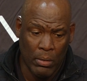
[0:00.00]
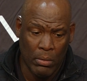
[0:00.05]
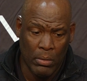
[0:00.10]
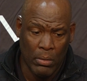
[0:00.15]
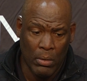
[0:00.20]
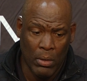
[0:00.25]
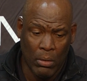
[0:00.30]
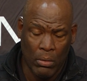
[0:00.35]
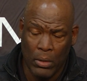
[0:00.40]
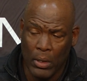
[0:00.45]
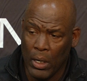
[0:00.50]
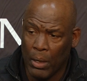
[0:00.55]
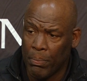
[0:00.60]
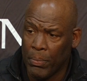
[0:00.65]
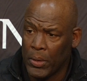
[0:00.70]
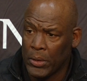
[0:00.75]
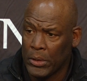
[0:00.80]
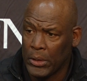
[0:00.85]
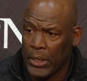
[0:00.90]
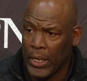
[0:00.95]
you know, you got
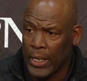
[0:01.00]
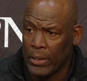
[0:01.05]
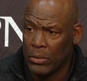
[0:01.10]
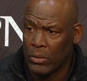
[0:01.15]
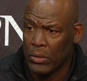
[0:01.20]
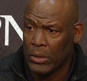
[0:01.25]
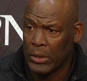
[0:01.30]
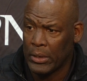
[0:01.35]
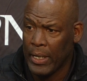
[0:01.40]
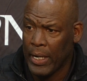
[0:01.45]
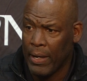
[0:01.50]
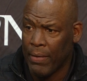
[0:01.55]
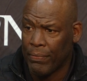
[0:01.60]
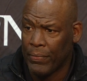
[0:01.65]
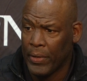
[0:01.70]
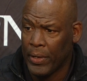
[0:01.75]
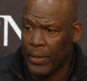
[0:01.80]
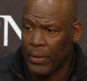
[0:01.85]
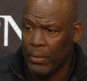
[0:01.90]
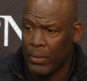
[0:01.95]
a bunch of guys on the staff
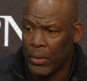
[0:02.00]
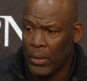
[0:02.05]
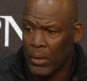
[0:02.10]
that,